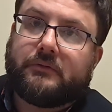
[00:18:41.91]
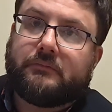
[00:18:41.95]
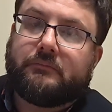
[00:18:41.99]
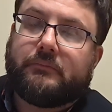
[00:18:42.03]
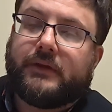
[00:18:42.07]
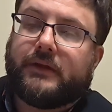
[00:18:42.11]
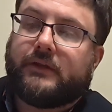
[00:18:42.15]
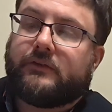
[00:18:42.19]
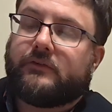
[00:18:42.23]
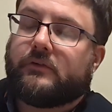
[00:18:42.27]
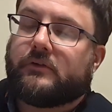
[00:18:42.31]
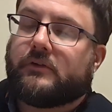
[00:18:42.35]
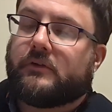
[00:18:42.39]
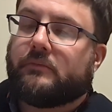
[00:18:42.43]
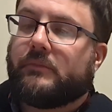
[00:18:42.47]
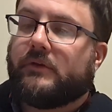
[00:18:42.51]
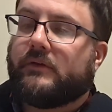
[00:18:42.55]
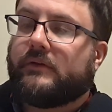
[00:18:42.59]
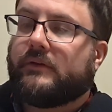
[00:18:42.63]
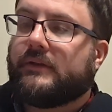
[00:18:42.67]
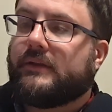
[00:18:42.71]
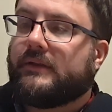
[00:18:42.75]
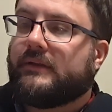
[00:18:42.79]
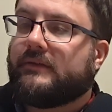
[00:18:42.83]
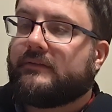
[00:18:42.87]
banjo
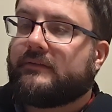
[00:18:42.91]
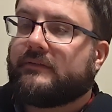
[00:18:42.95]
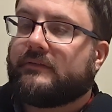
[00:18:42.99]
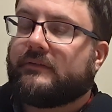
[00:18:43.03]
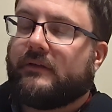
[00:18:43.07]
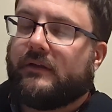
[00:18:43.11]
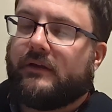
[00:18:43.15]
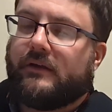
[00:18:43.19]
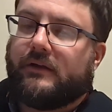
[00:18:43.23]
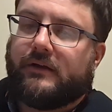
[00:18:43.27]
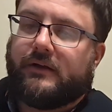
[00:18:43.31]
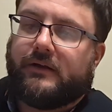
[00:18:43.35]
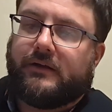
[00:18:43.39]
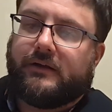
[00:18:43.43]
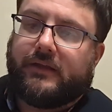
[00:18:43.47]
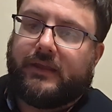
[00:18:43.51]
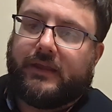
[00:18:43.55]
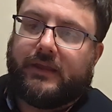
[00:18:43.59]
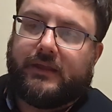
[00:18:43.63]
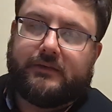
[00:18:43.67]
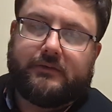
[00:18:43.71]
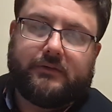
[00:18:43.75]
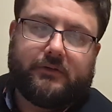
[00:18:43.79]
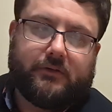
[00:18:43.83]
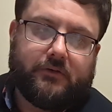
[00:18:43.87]
communities
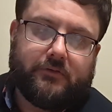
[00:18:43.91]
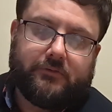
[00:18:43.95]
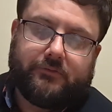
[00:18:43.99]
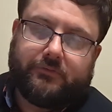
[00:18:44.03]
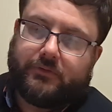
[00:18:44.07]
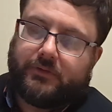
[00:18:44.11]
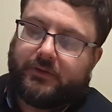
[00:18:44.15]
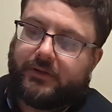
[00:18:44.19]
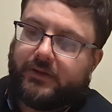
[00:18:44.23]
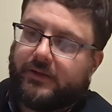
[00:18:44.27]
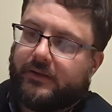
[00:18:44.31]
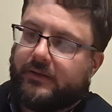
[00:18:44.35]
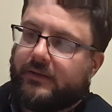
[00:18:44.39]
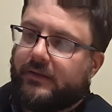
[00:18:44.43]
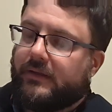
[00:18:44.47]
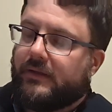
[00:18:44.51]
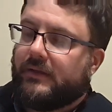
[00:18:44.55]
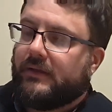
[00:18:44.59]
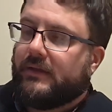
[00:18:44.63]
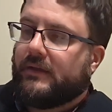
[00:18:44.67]
and hopefully,